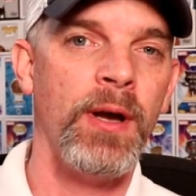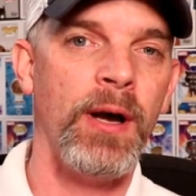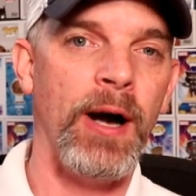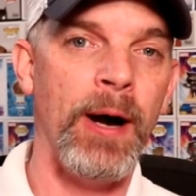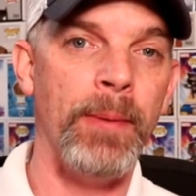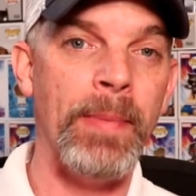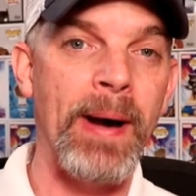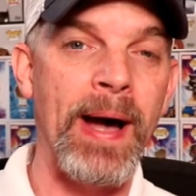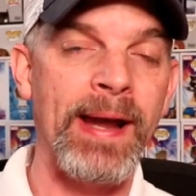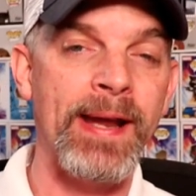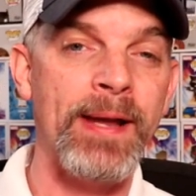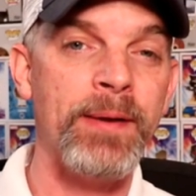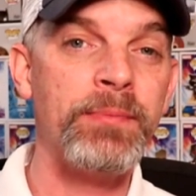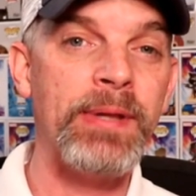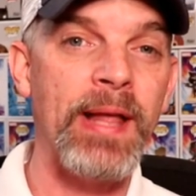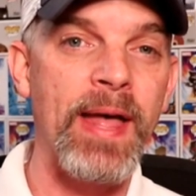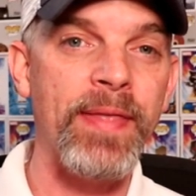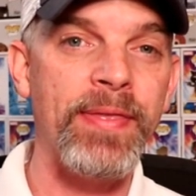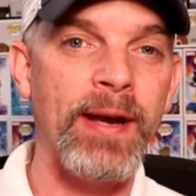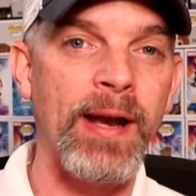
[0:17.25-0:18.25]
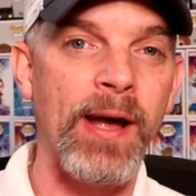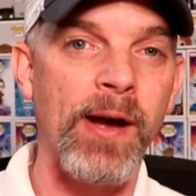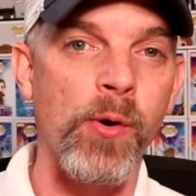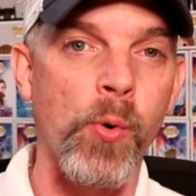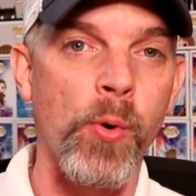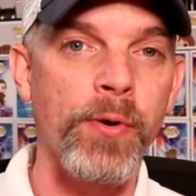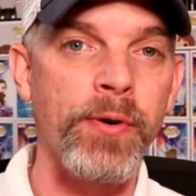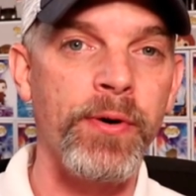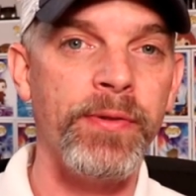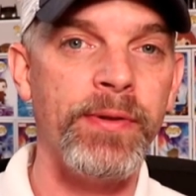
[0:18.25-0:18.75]
Um, I am glad that I
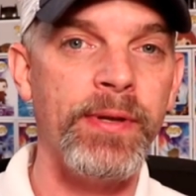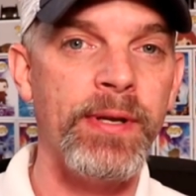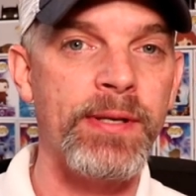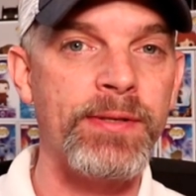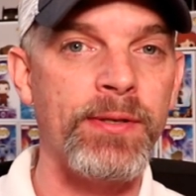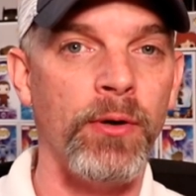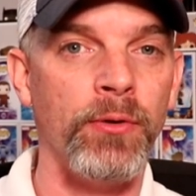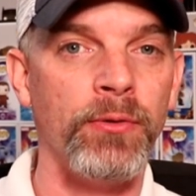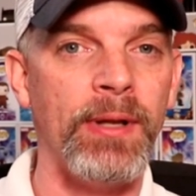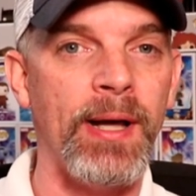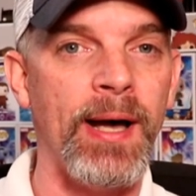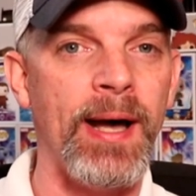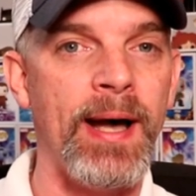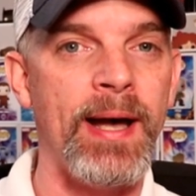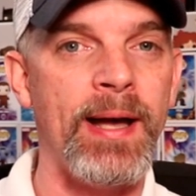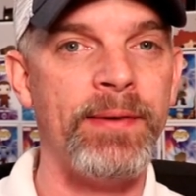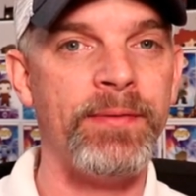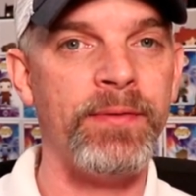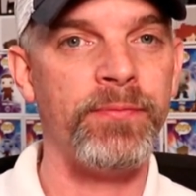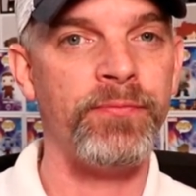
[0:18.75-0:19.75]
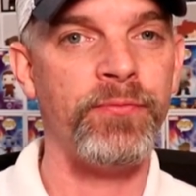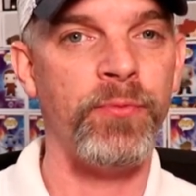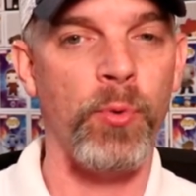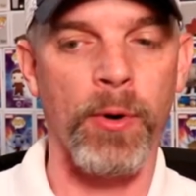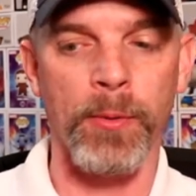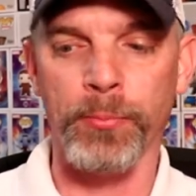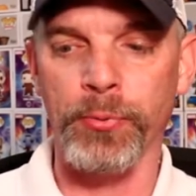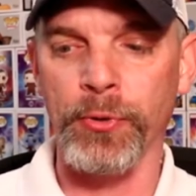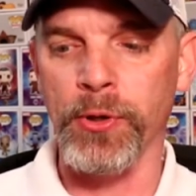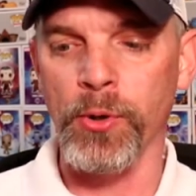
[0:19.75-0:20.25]
ordered this online
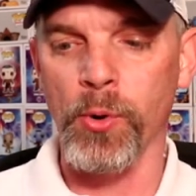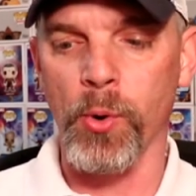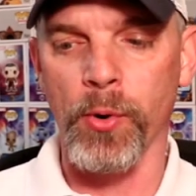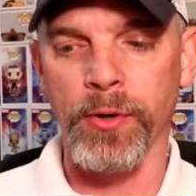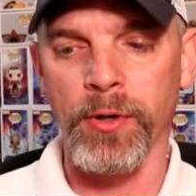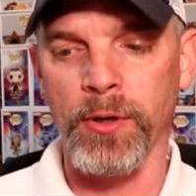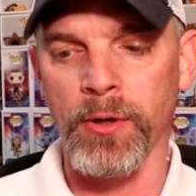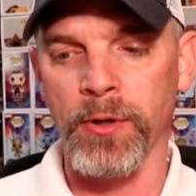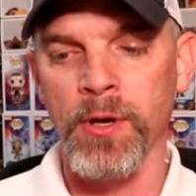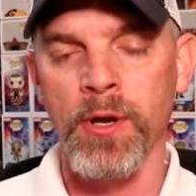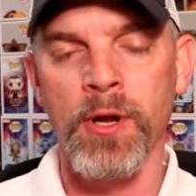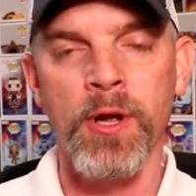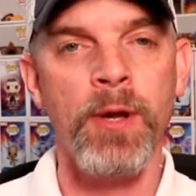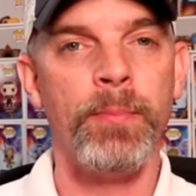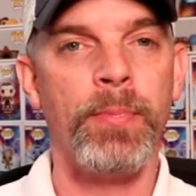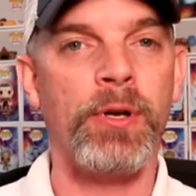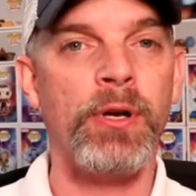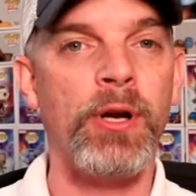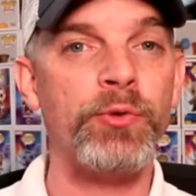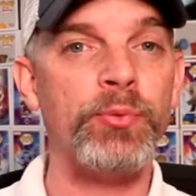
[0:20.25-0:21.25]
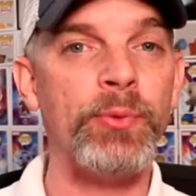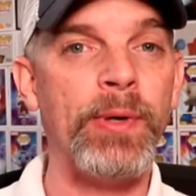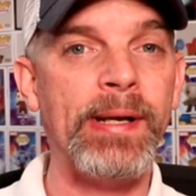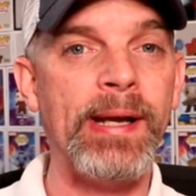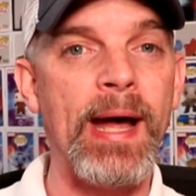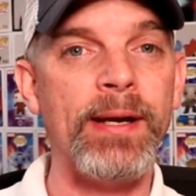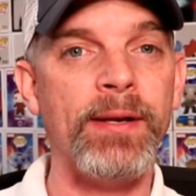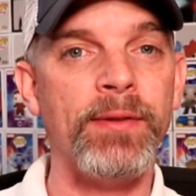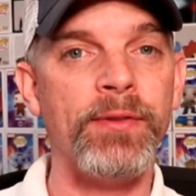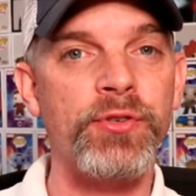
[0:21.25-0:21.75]
for a pre-order because when I
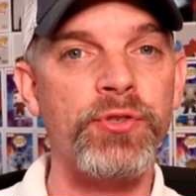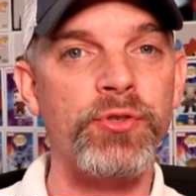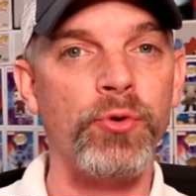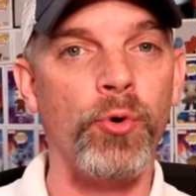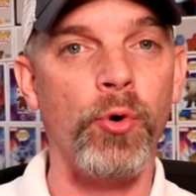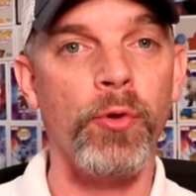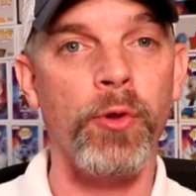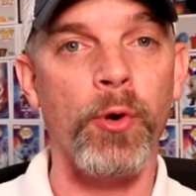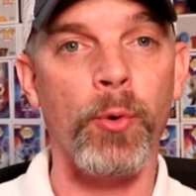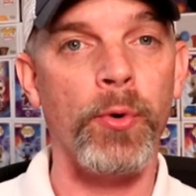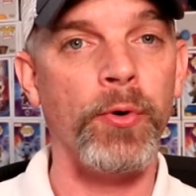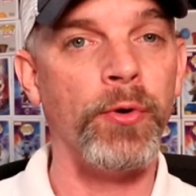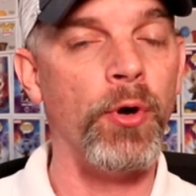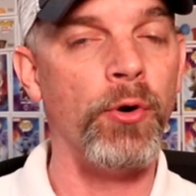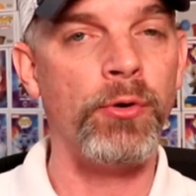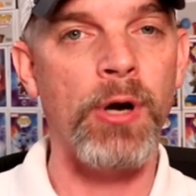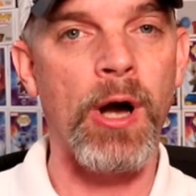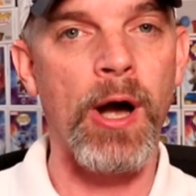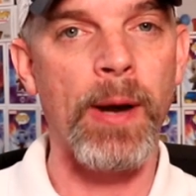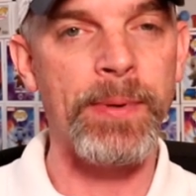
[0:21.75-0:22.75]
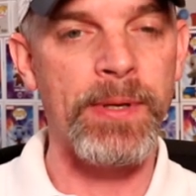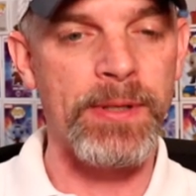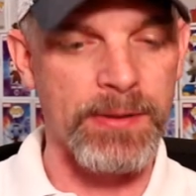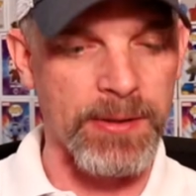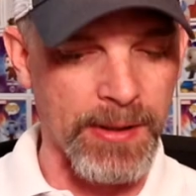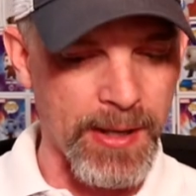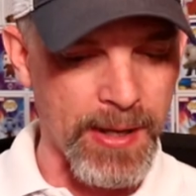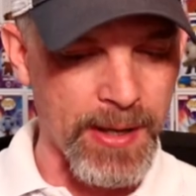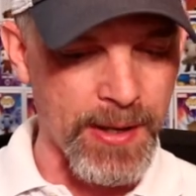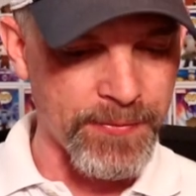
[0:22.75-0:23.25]
got in the store there were no copies
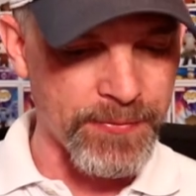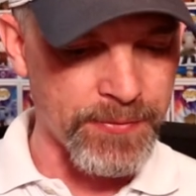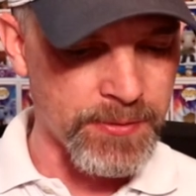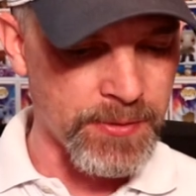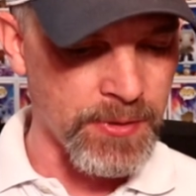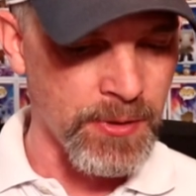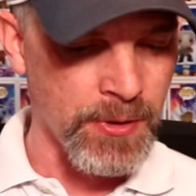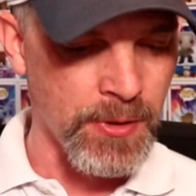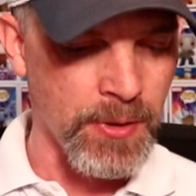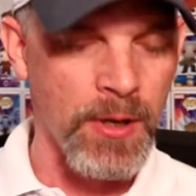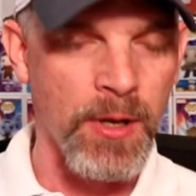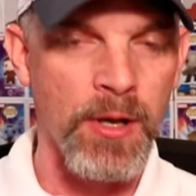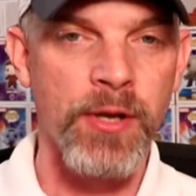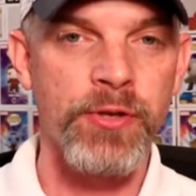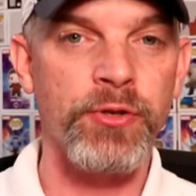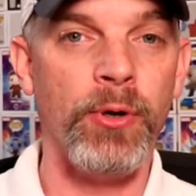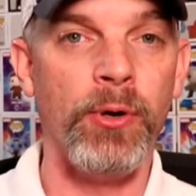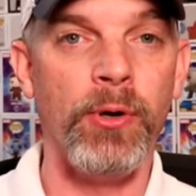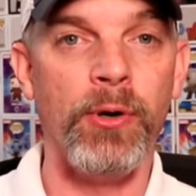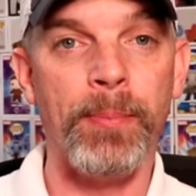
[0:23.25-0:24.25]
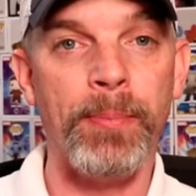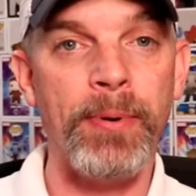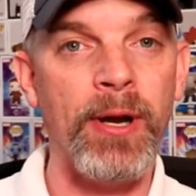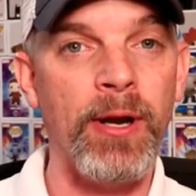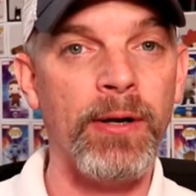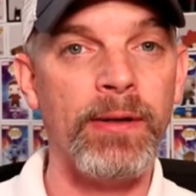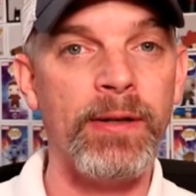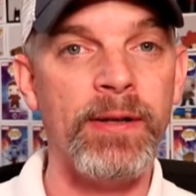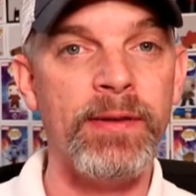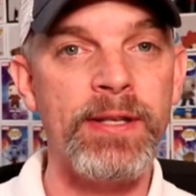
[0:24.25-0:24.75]
left. So
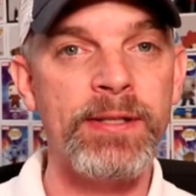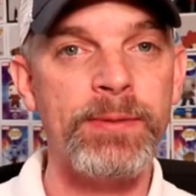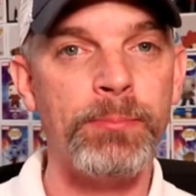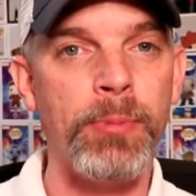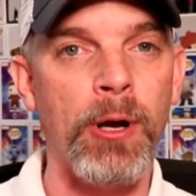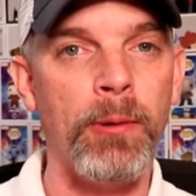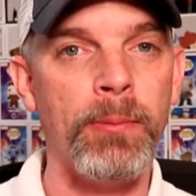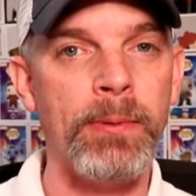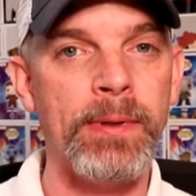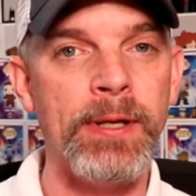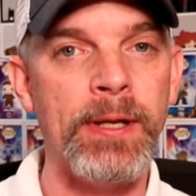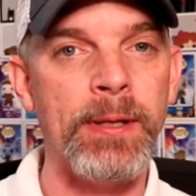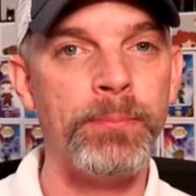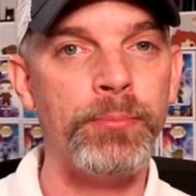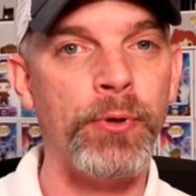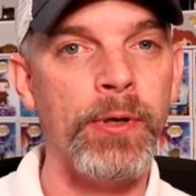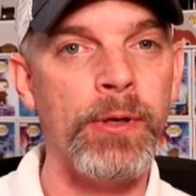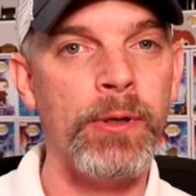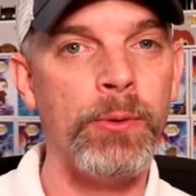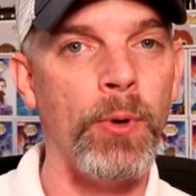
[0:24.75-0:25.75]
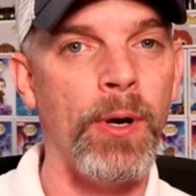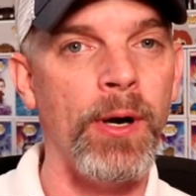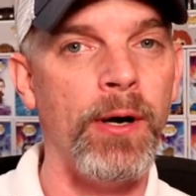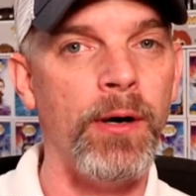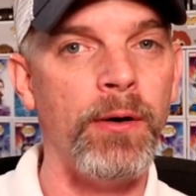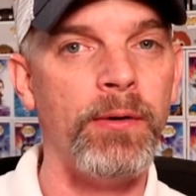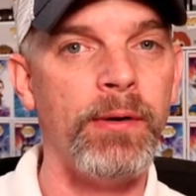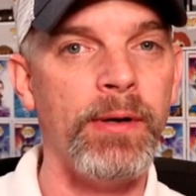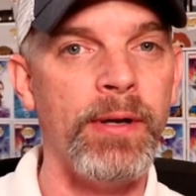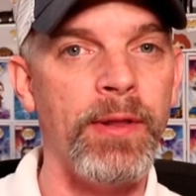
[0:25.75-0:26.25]
apparently this probably did pretty
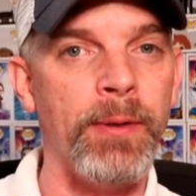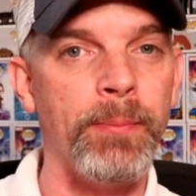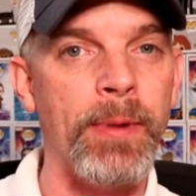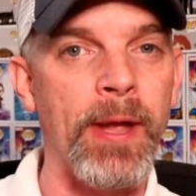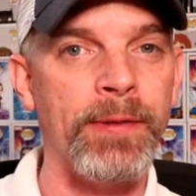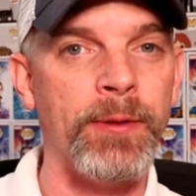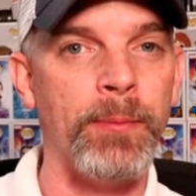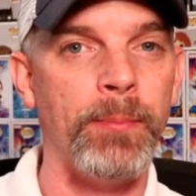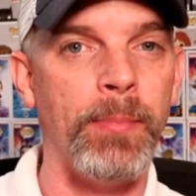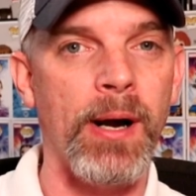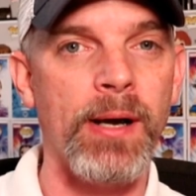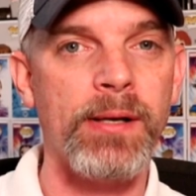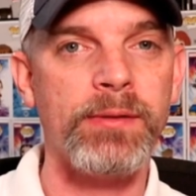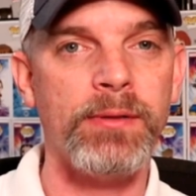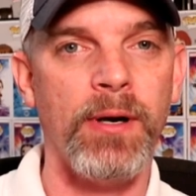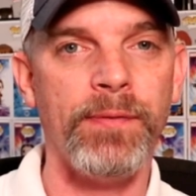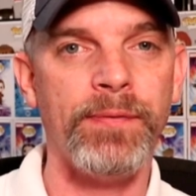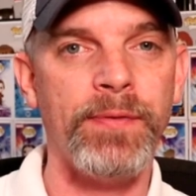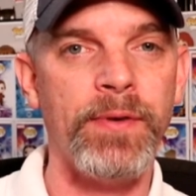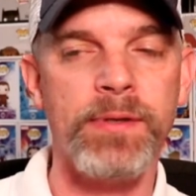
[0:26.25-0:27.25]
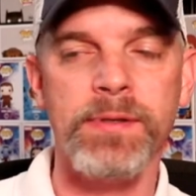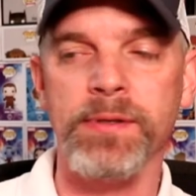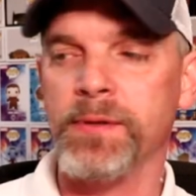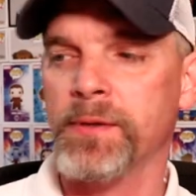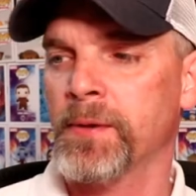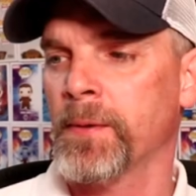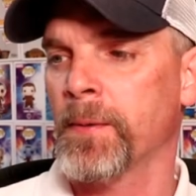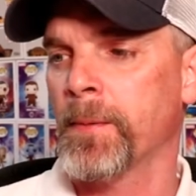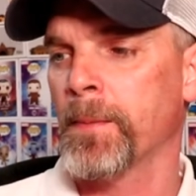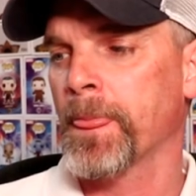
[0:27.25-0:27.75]
well the, at the box
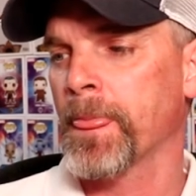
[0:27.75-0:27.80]
office.